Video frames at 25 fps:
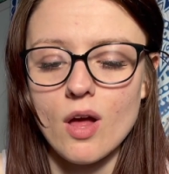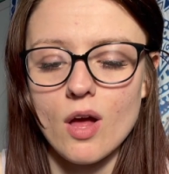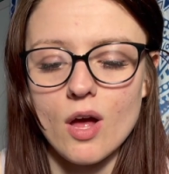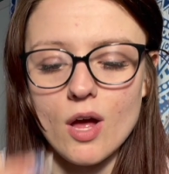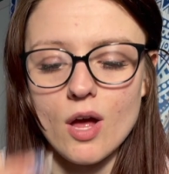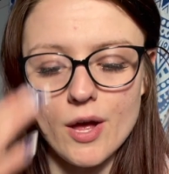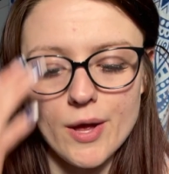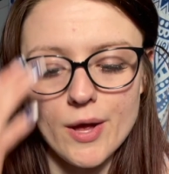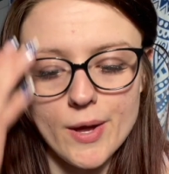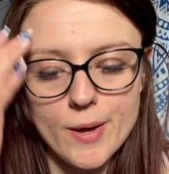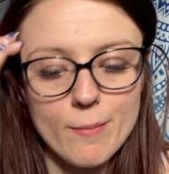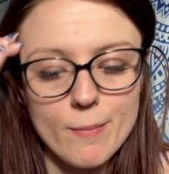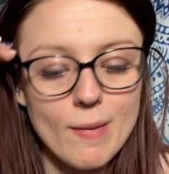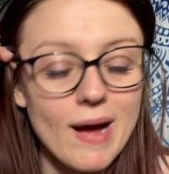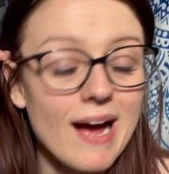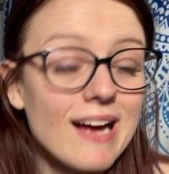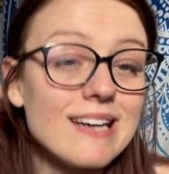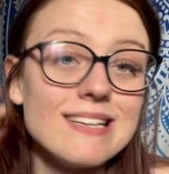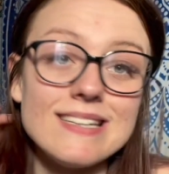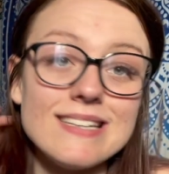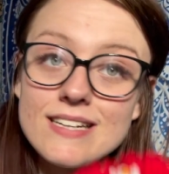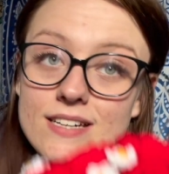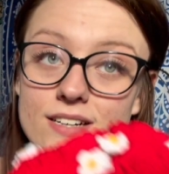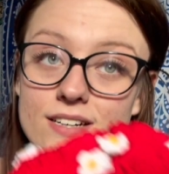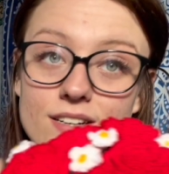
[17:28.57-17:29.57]
I
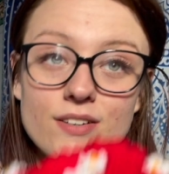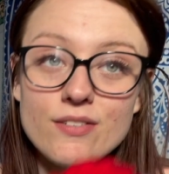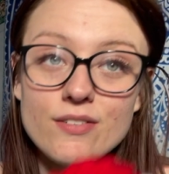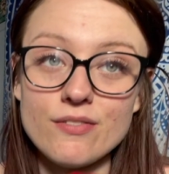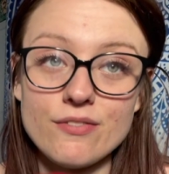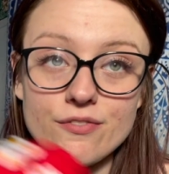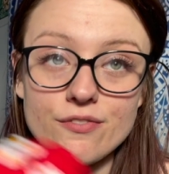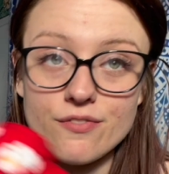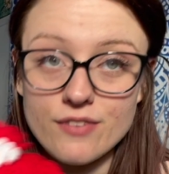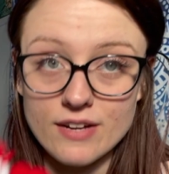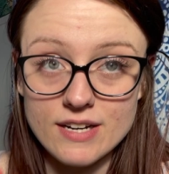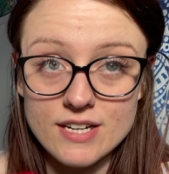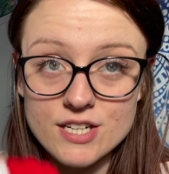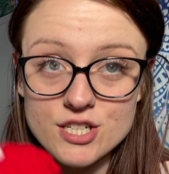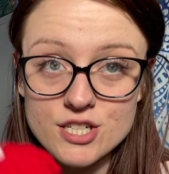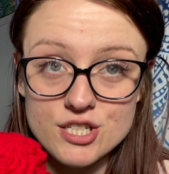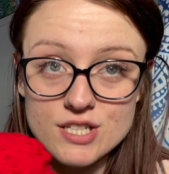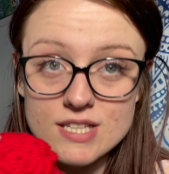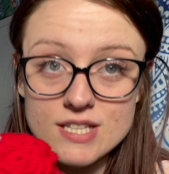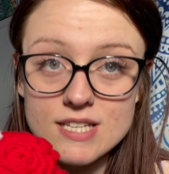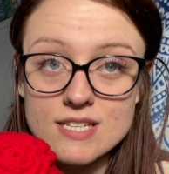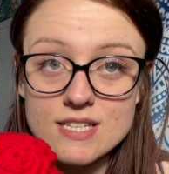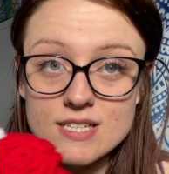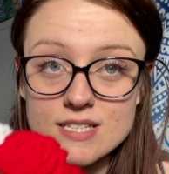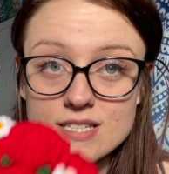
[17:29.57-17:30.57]
didn't finish
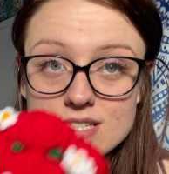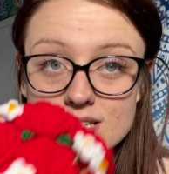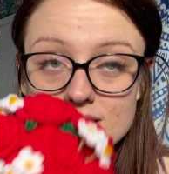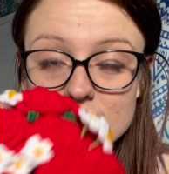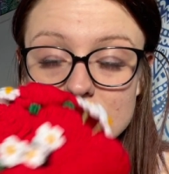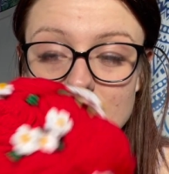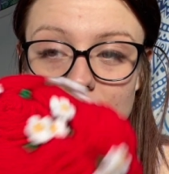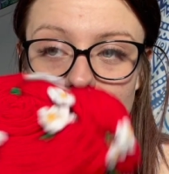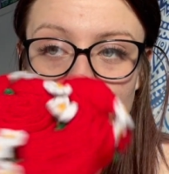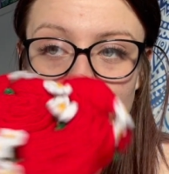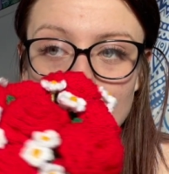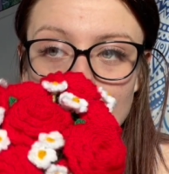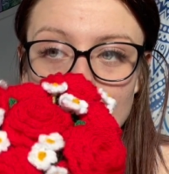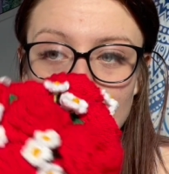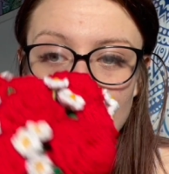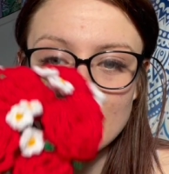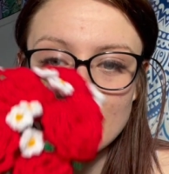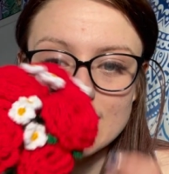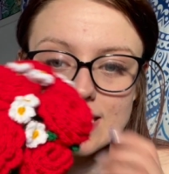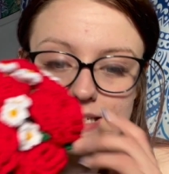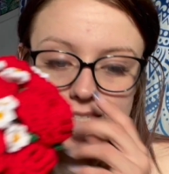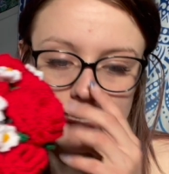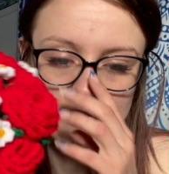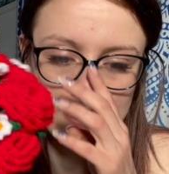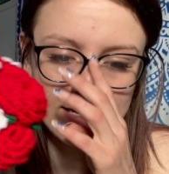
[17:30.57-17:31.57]
these today. I
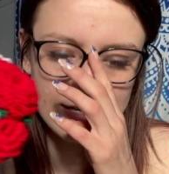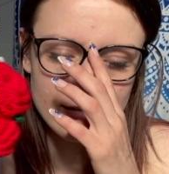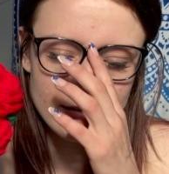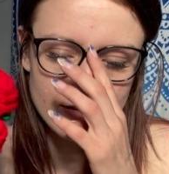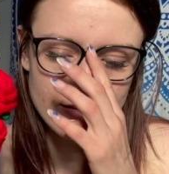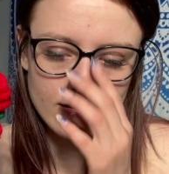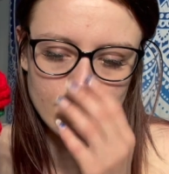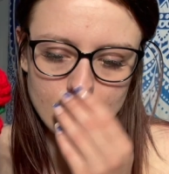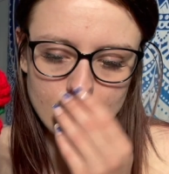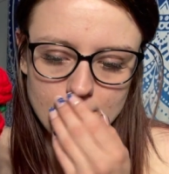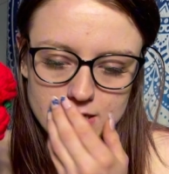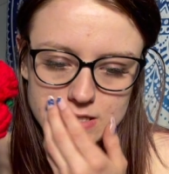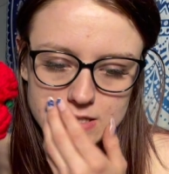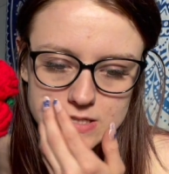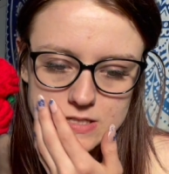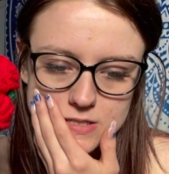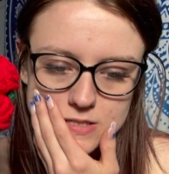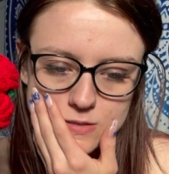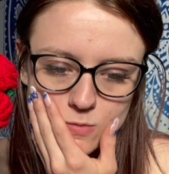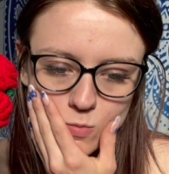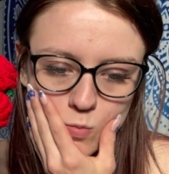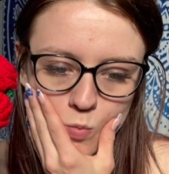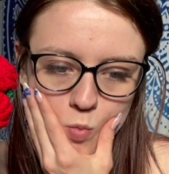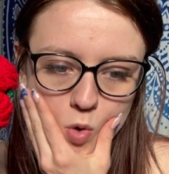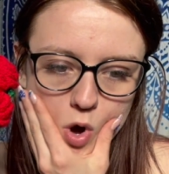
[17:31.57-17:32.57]
did. It's
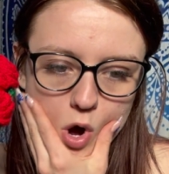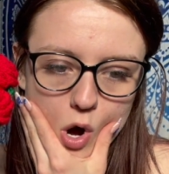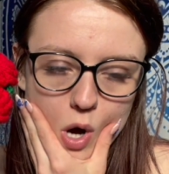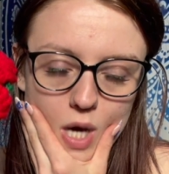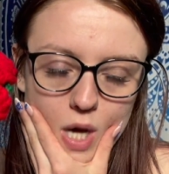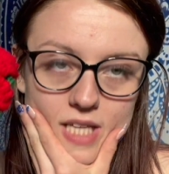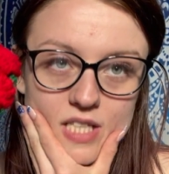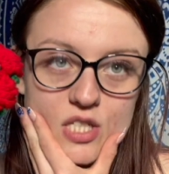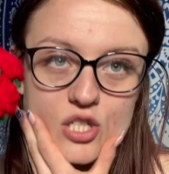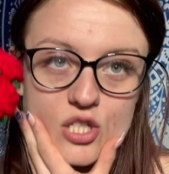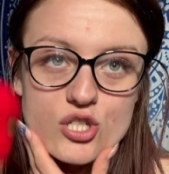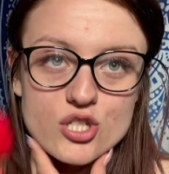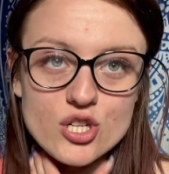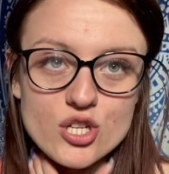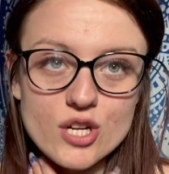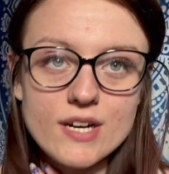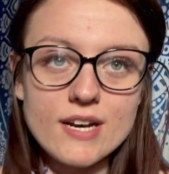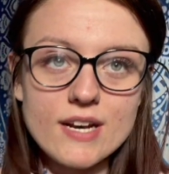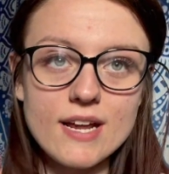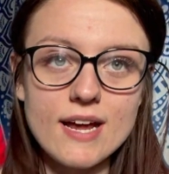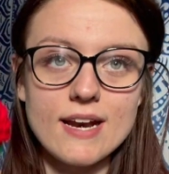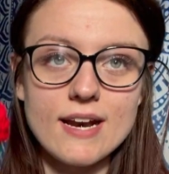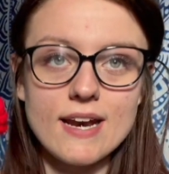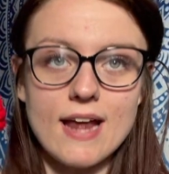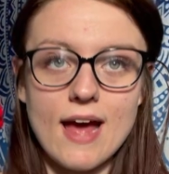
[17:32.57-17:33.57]

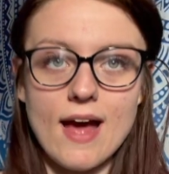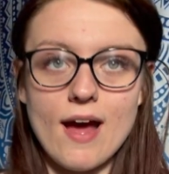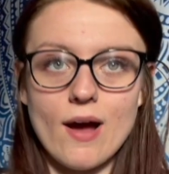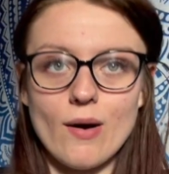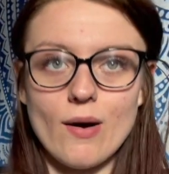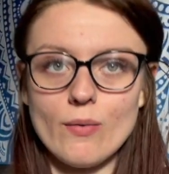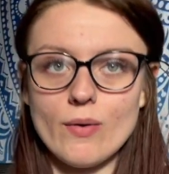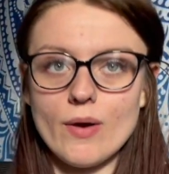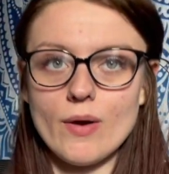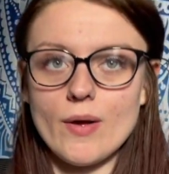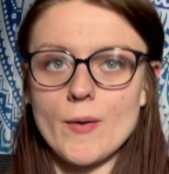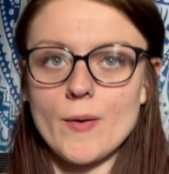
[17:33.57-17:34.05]
Sunday now.